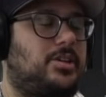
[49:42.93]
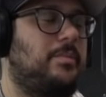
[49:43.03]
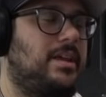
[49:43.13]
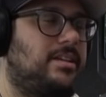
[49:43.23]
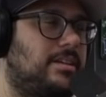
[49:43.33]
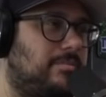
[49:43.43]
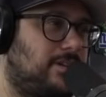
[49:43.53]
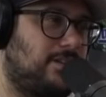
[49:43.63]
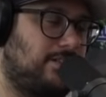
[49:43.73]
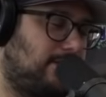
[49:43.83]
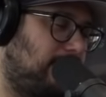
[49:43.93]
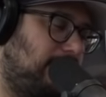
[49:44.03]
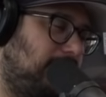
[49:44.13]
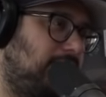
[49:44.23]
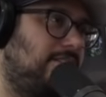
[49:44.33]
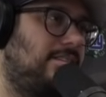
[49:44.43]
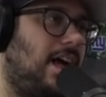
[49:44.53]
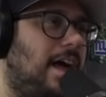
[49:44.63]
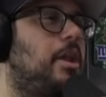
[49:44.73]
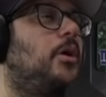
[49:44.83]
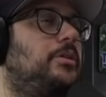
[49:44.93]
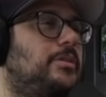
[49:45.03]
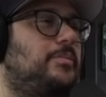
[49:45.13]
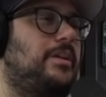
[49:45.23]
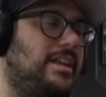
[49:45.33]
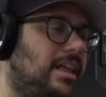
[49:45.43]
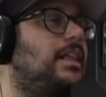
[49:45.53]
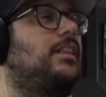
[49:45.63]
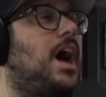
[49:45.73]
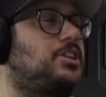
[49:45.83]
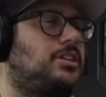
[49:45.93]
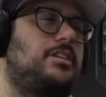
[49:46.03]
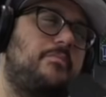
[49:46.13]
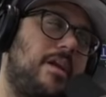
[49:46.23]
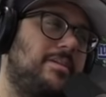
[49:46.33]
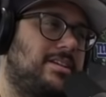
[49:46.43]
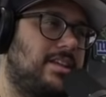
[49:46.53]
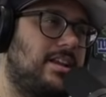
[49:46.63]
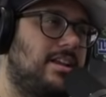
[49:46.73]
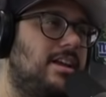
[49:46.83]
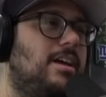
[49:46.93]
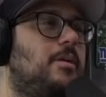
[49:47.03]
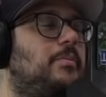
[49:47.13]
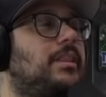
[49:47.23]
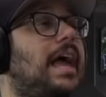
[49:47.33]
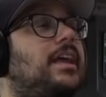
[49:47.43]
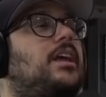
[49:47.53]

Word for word: To me, it did because I know you, but it, logically, maybe it didn't. But like,